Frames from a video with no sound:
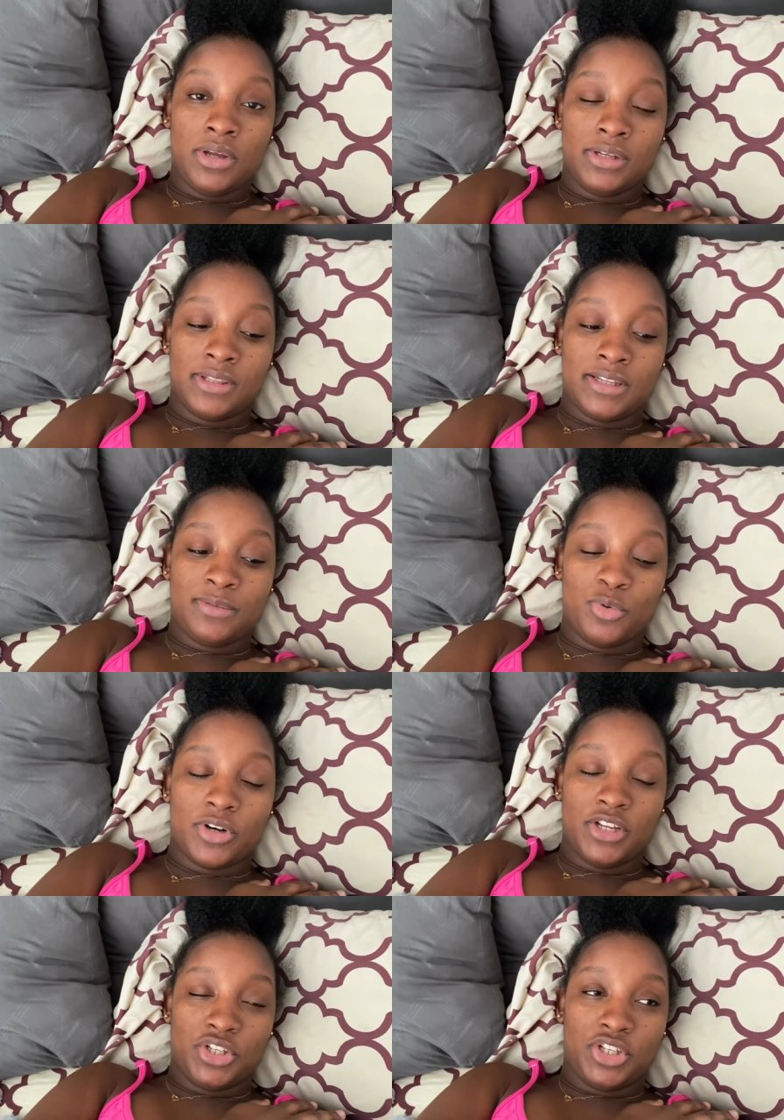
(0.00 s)
this
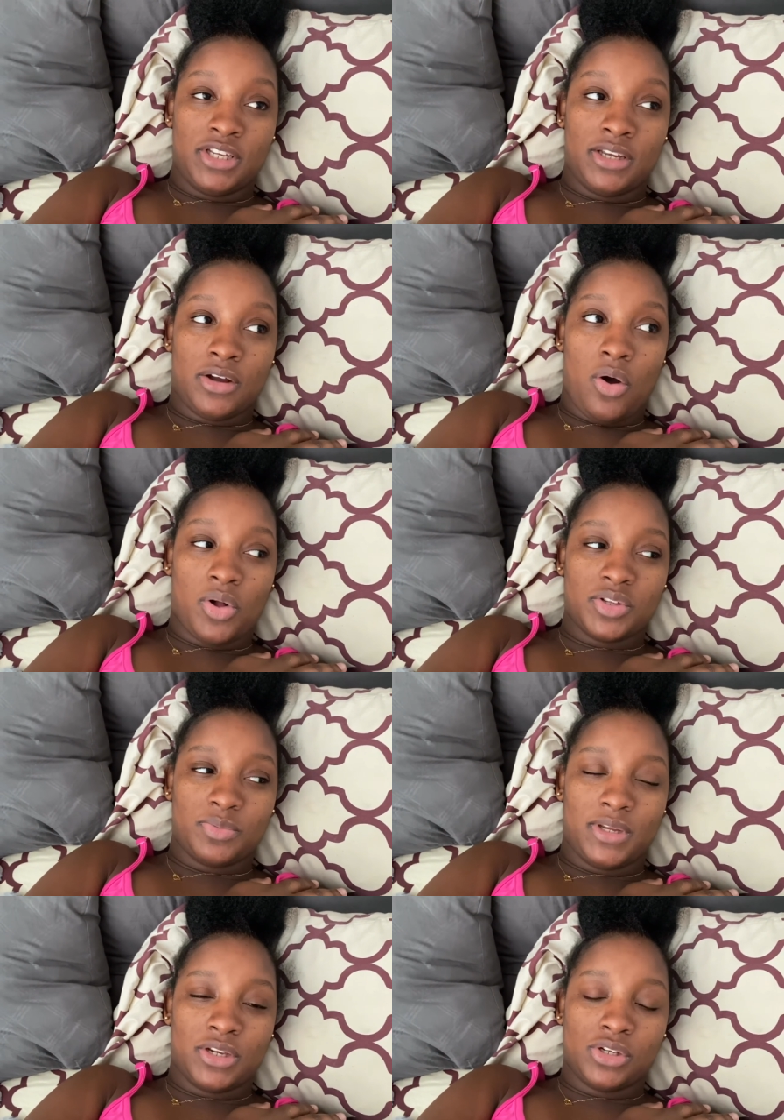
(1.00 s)
morning she called
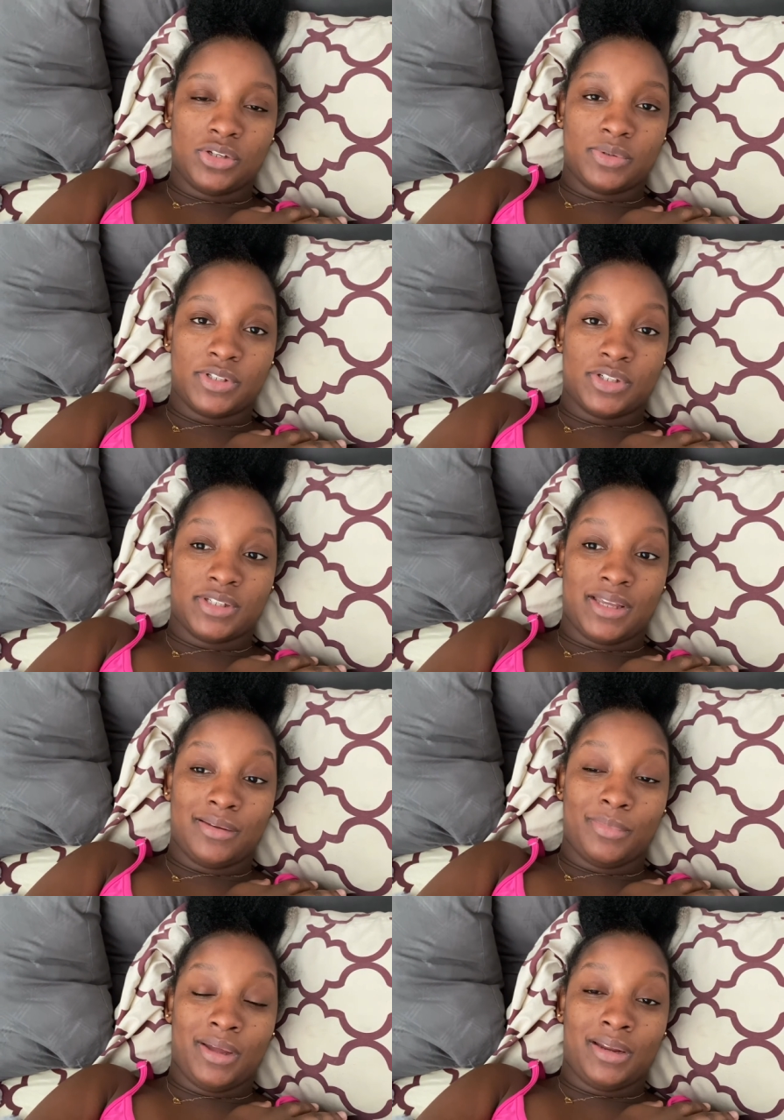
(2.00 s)
me and she was just like, man,